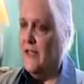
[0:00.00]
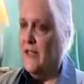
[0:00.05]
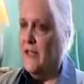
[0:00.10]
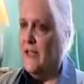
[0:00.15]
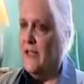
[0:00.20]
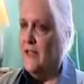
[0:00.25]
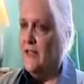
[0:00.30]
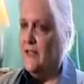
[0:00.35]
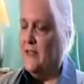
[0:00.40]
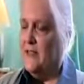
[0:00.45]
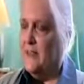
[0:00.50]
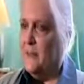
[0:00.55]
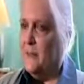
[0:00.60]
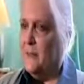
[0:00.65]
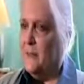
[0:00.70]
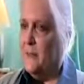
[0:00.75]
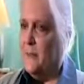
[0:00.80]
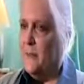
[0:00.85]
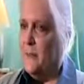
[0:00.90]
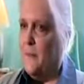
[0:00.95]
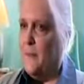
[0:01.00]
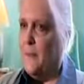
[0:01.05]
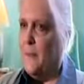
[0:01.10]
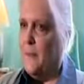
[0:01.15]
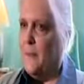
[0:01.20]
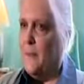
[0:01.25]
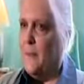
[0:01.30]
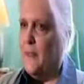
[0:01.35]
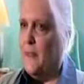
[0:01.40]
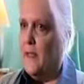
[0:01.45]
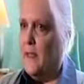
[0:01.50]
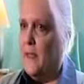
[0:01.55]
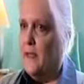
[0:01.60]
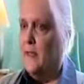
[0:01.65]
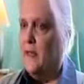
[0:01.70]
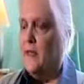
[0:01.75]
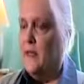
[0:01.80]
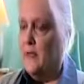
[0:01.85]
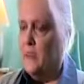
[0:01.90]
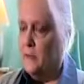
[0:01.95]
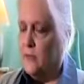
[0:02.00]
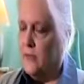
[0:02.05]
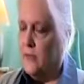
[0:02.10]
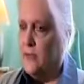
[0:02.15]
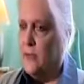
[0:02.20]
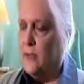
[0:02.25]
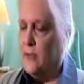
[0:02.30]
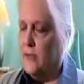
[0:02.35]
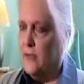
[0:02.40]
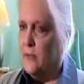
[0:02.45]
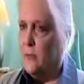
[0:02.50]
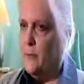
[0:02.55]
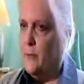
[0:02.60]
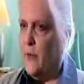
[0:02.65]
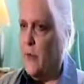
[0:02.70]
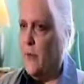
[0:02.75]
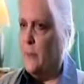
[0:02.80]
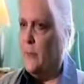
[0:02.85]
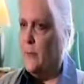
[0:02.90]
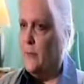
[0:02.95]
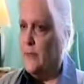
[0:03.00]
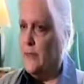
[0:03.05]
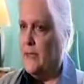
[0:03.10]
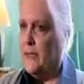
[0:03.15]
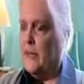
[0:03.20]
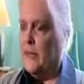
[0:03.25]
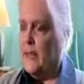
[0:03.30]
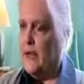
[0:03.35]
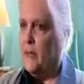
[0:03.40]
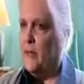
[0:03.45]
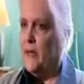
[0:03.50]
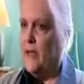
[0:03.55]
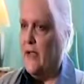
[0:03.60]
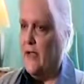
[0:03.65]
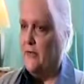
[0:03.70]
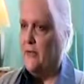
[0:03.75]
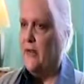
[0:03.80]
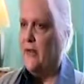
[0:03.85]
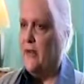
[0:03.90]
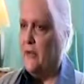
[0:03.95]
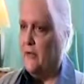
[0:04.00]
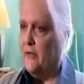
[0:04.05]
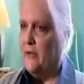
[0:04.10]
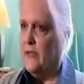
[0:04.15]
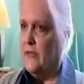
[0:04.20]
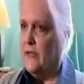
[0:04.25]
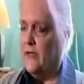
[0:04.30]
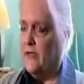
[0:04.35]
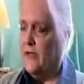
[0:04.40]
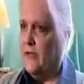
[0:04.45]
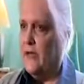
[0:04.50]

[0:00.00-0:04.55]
And then it was like probably an hour and a half later that he